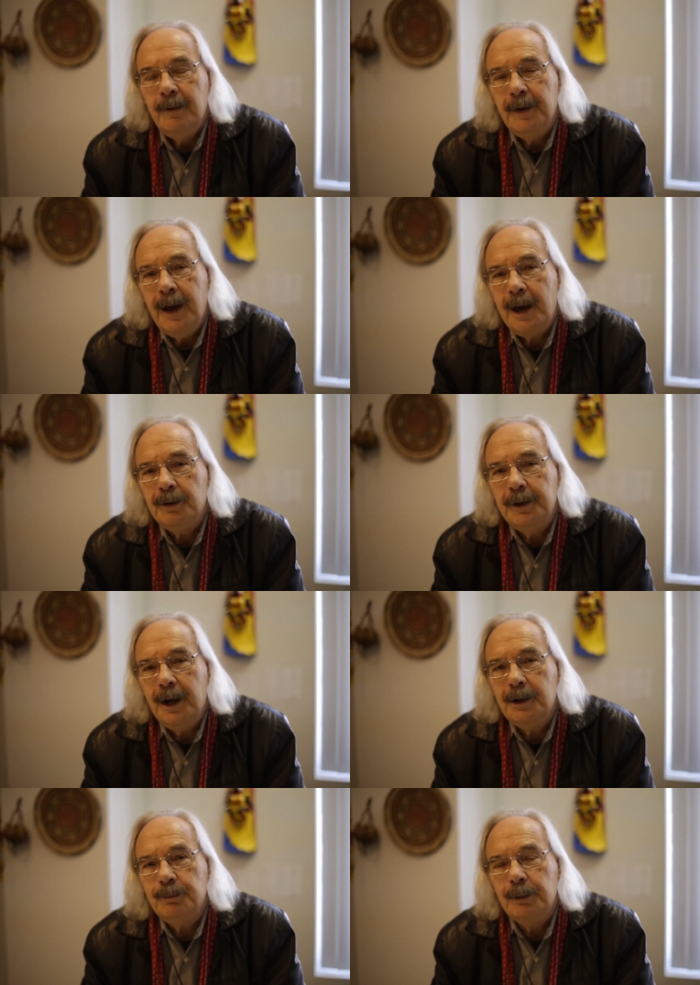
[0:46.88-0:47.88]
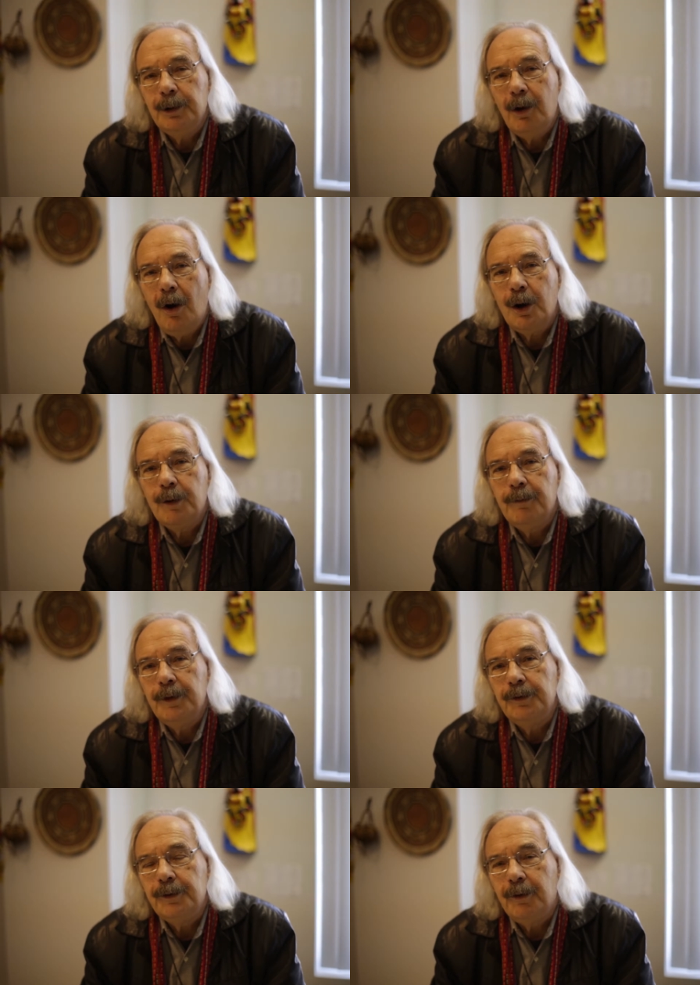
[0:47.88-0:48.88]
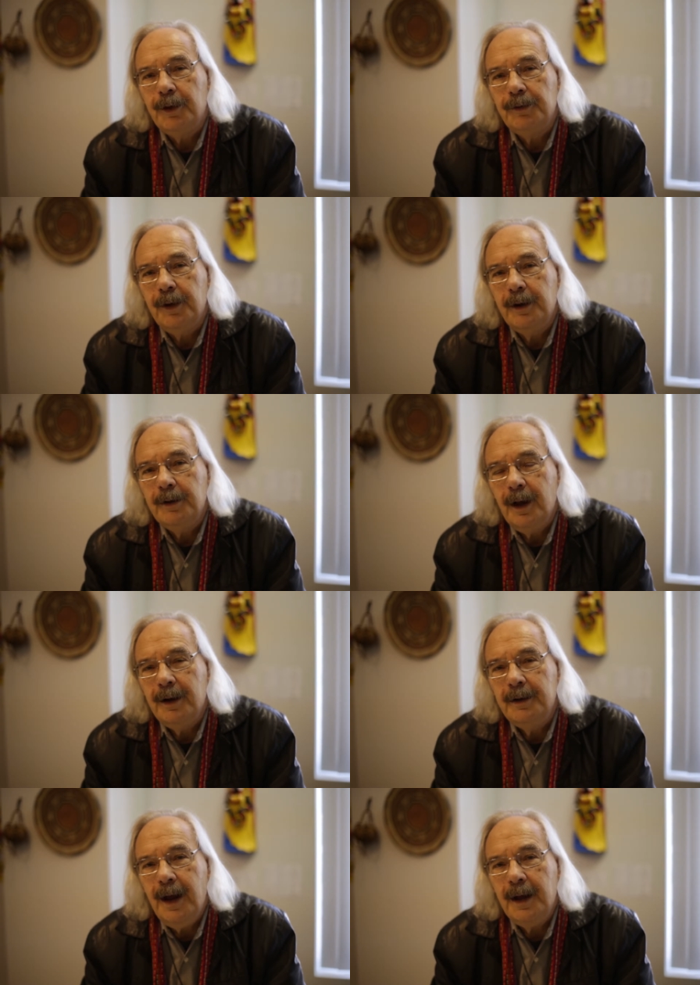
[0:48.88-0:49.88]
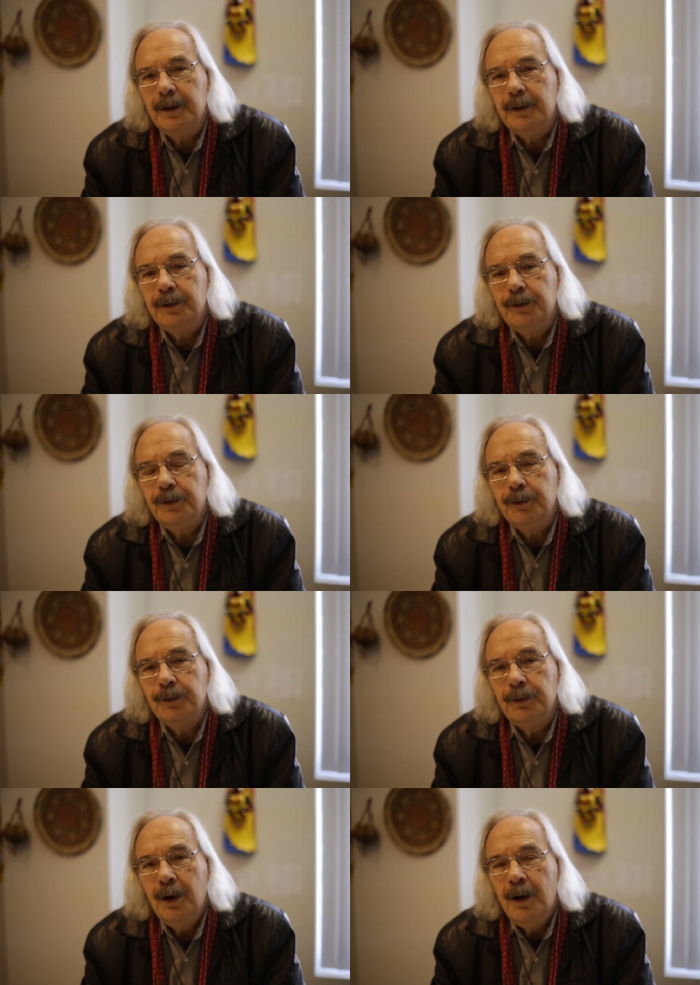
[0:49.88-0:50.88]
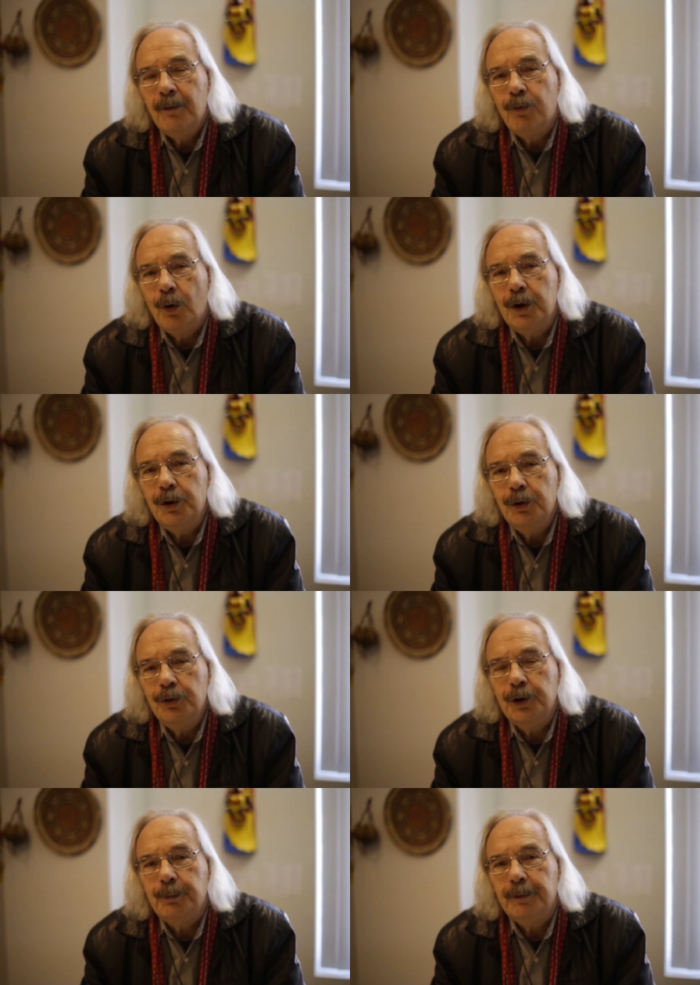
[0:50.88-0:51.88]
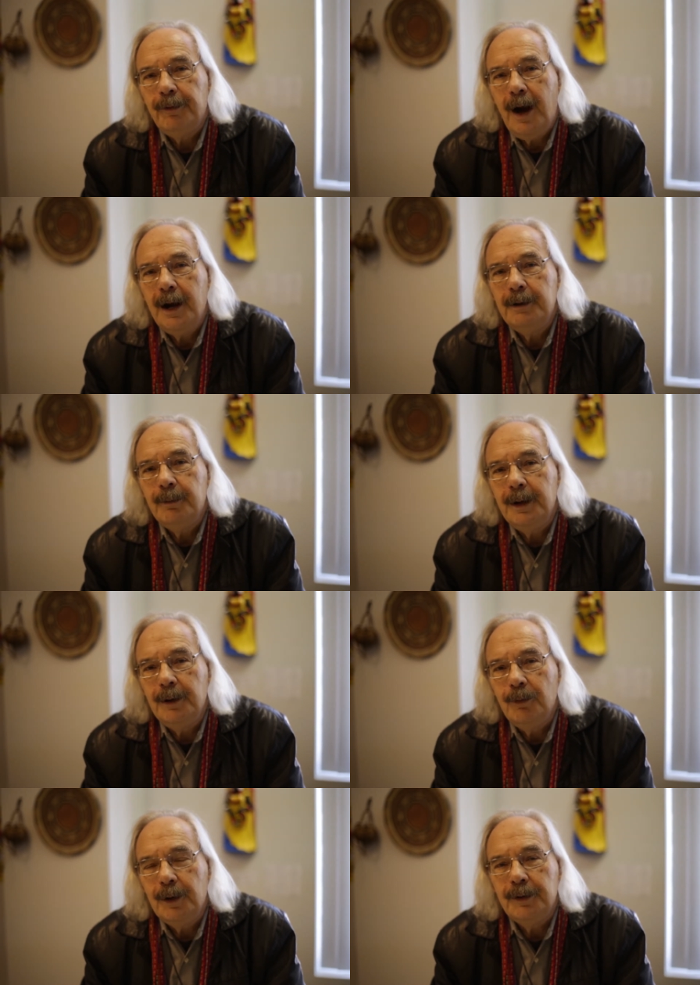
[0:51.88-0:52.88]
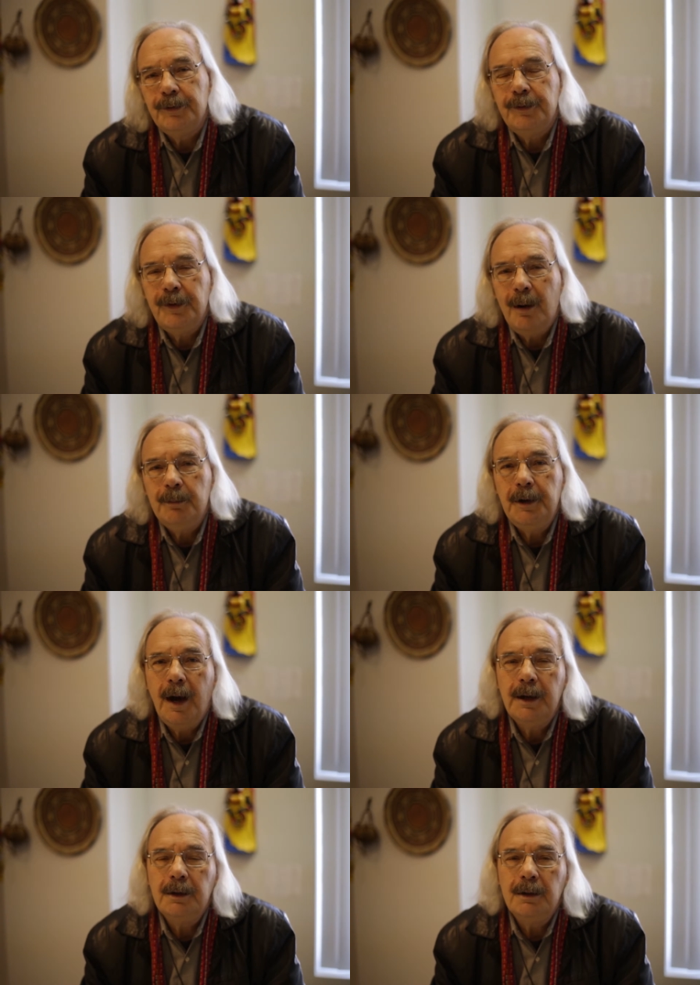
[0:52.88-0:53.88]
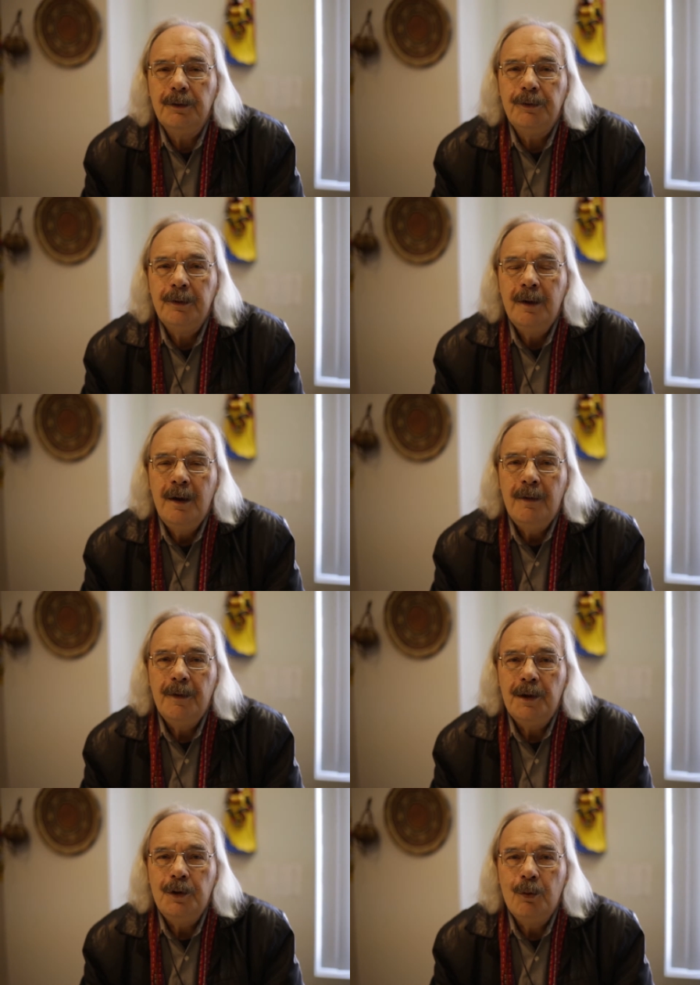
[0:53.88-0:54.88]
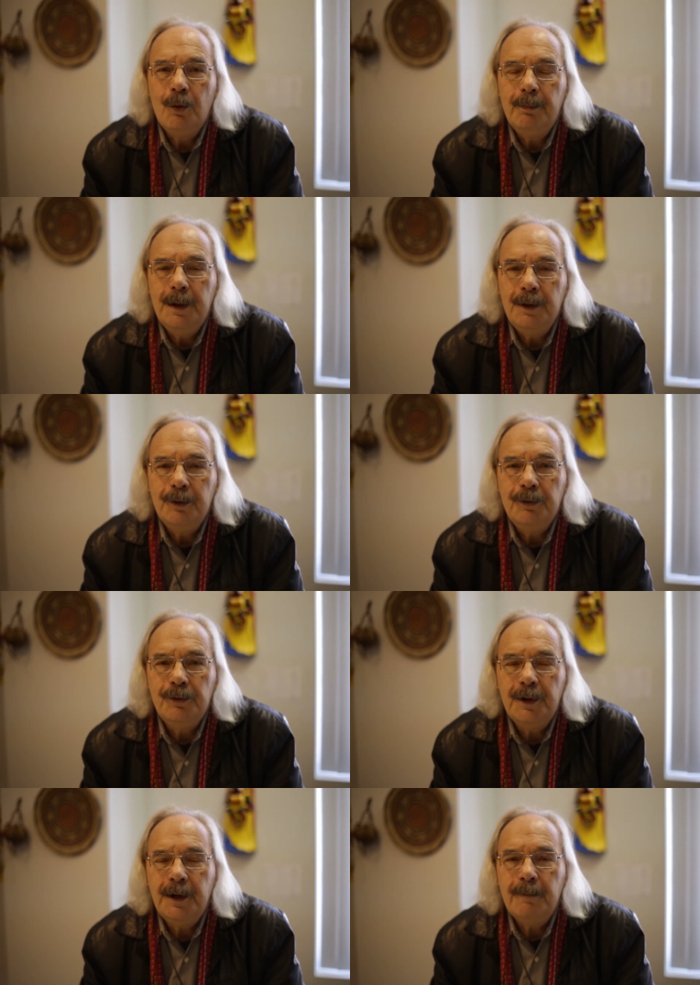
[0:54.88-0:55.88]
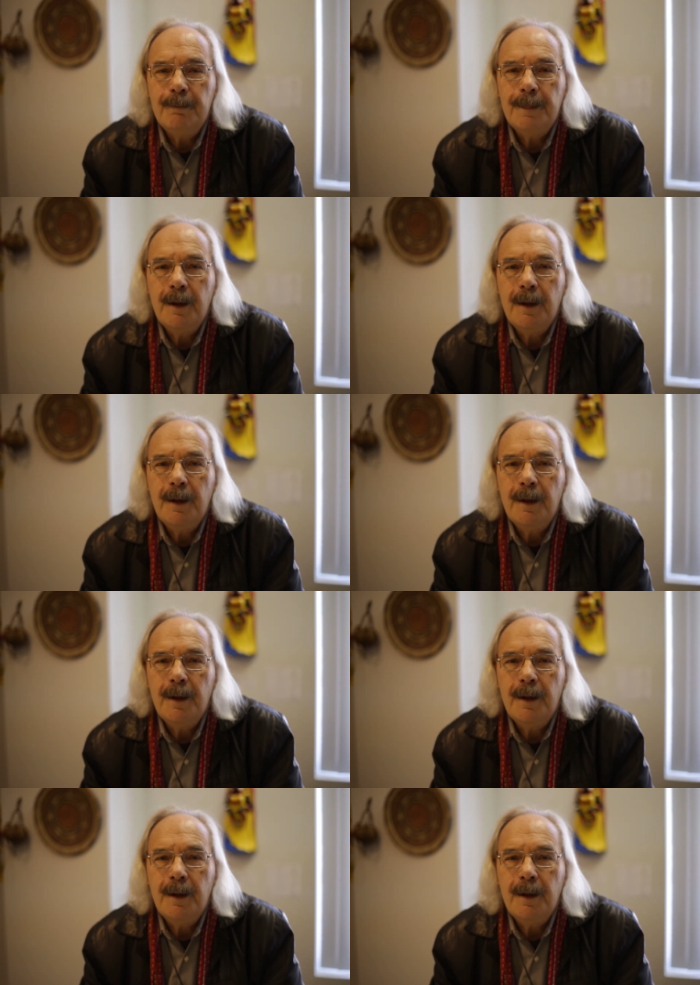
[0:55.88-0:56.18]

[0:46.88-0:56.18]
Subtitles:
The annotated bibliographies are intended for you to provide me with some titles that you will be using